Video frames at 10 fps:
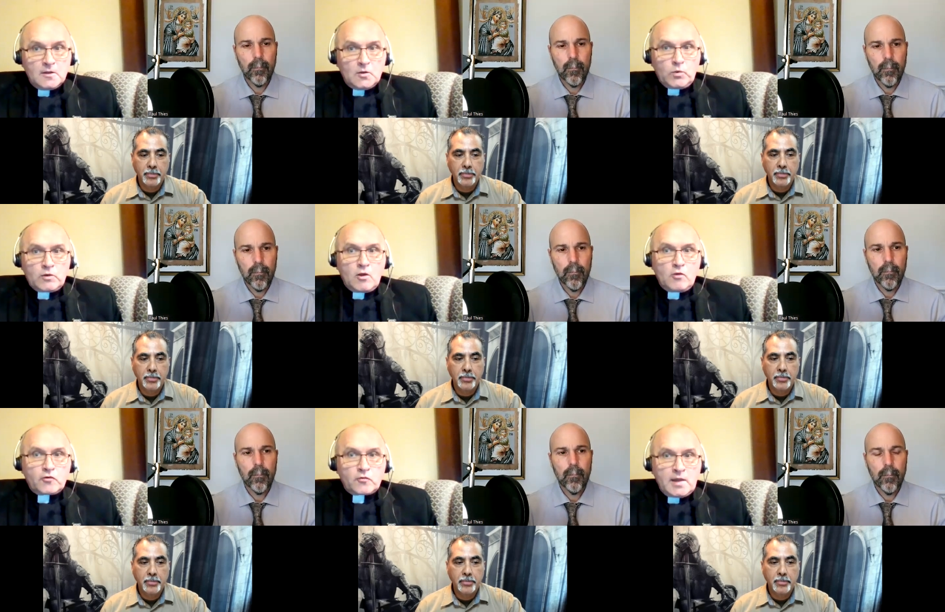Speaker 1: We are all
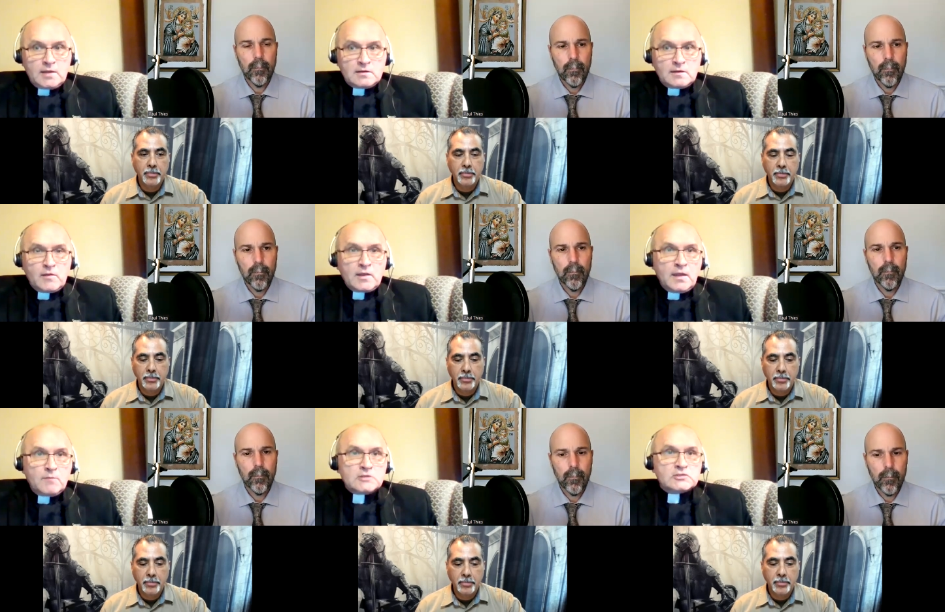created in the
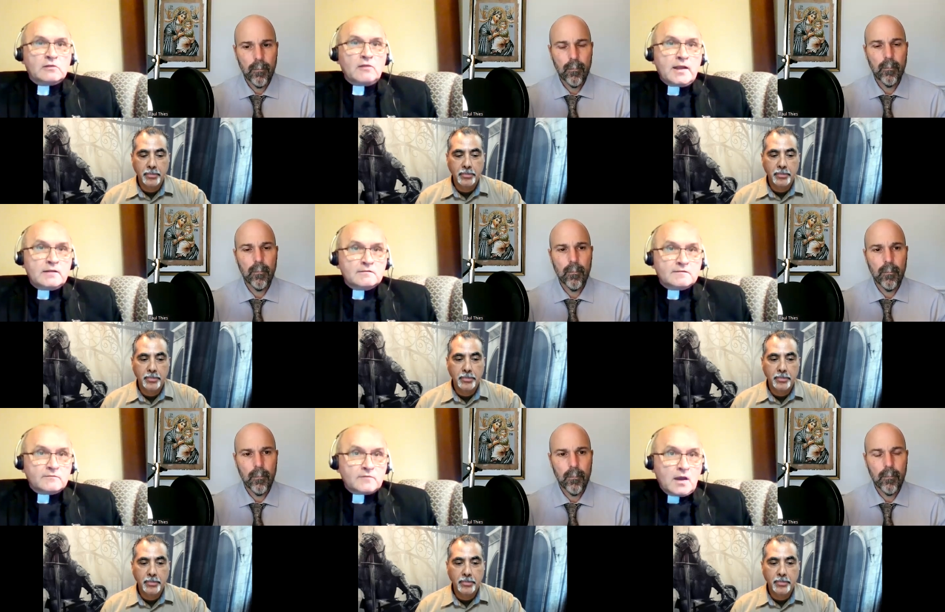image and likeness
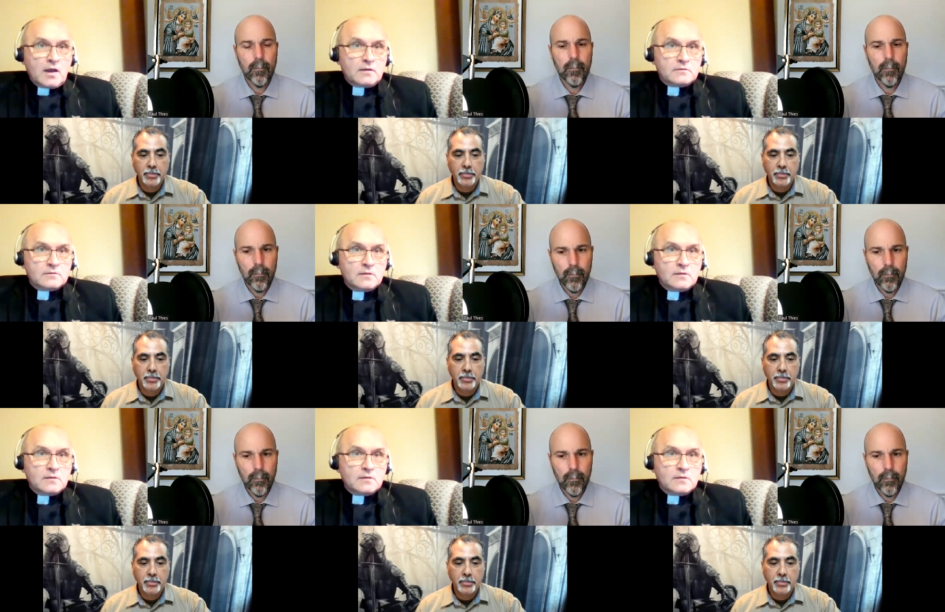of God.